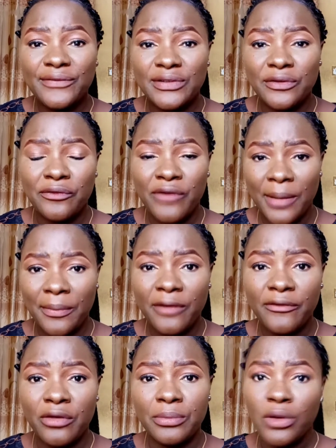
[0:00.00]
the fabric
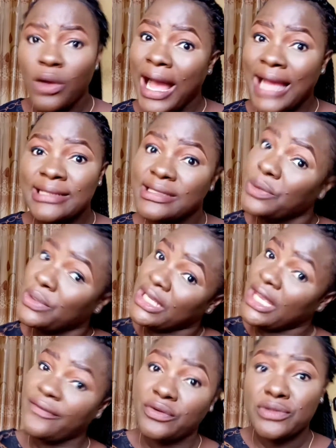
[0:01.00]
from you and still
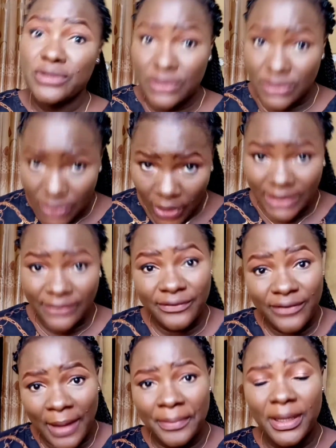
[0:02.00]
give you to sell the
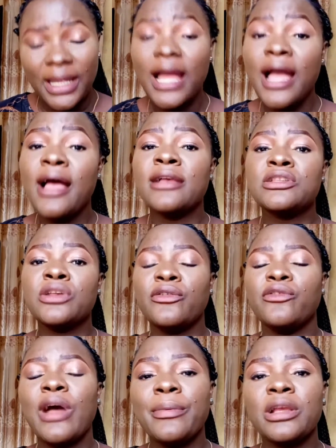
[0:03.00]
fabric so
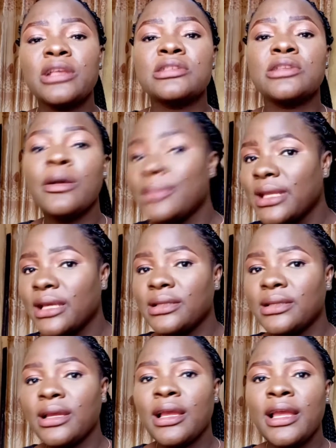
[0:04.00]
fabric is
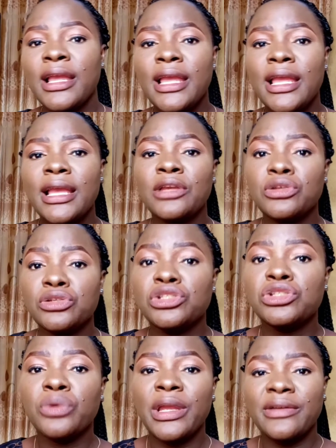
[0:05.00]
something you
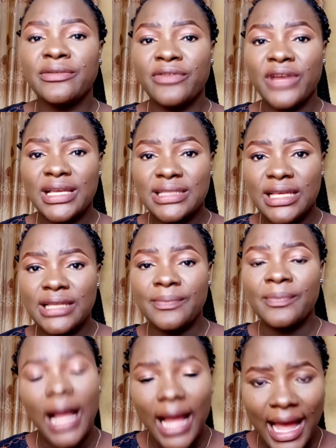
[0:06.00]
should invest
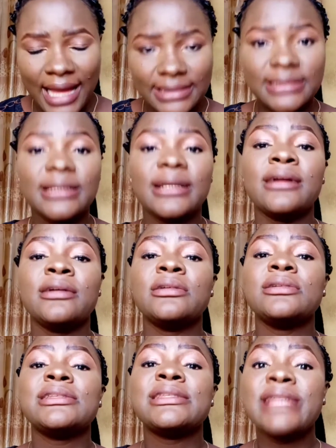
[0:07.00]
in and
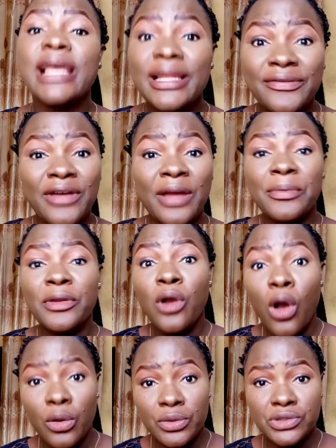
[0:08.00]
selling fabric
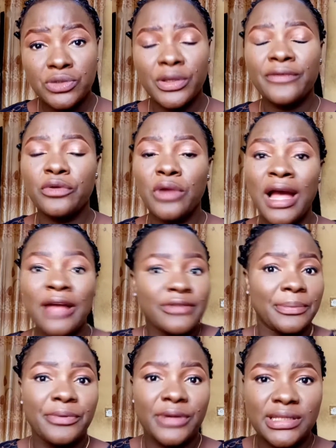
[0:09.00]
also if you have
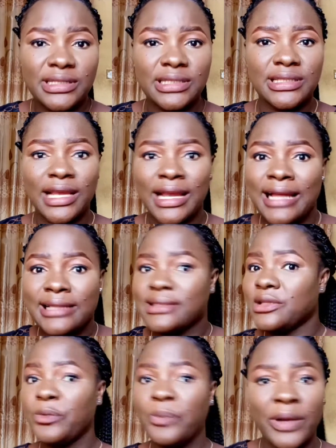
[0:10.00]
apprentices they can
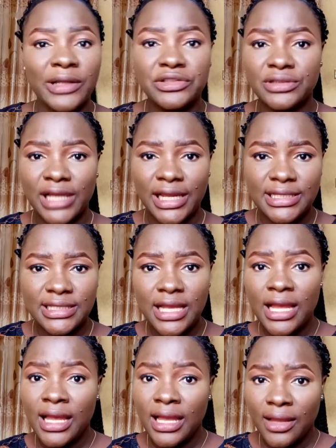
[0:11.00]
still patronize
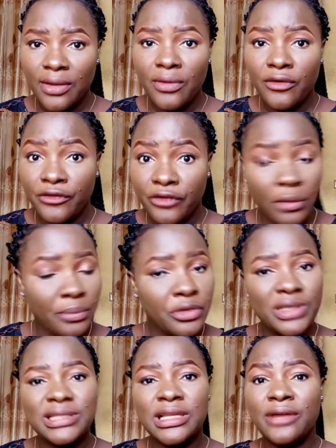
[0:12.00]
from you
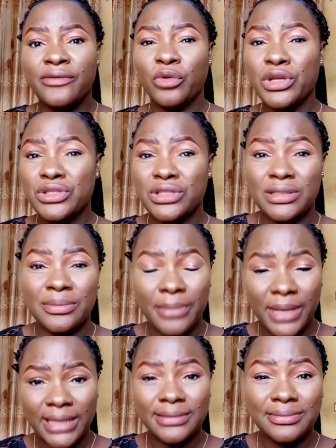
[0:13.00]
instead of going to the
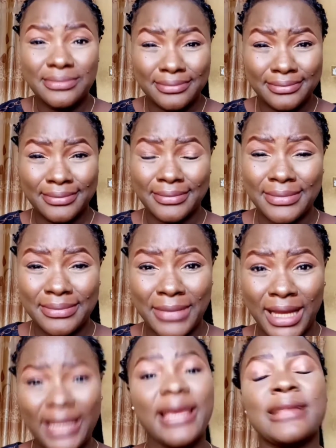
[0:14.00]
main
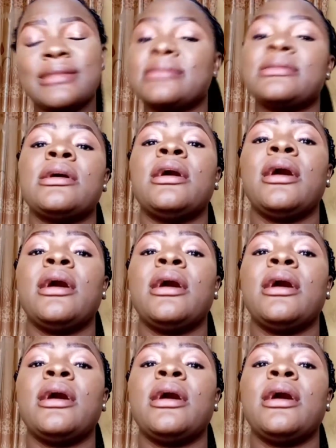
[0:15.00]
markets